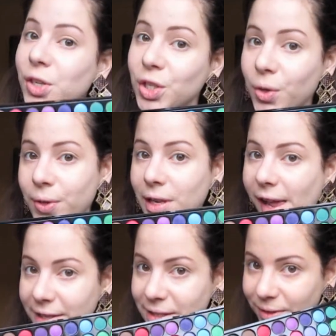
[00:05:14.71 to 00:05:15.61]
show you
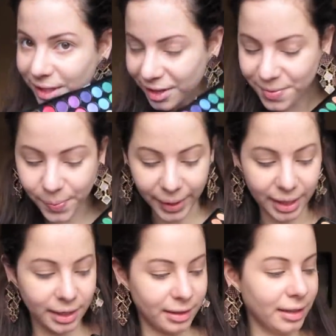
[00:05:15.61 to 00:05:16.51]
last video,
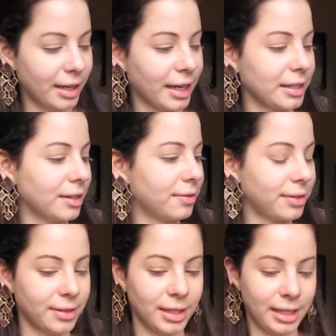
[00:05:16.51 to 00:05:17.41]
but kind of
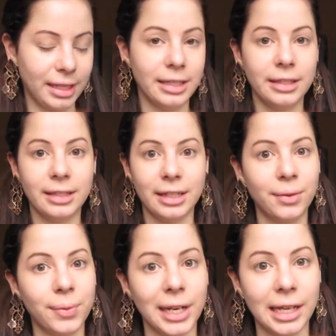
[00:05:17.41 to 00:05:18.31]

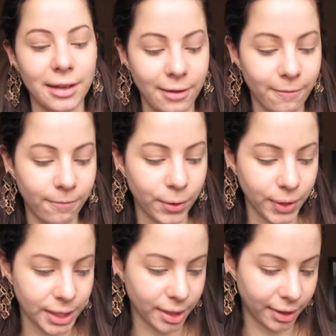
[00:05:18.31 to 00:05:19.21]
didn't really
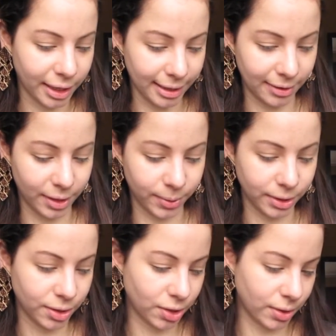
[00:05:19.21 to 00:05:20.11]
focus on the color I
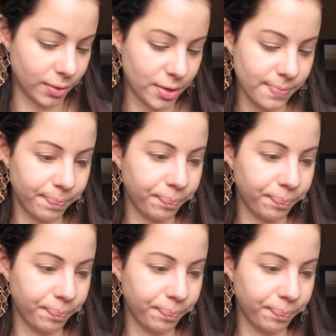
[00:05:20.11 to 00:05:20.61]
wanted to show you.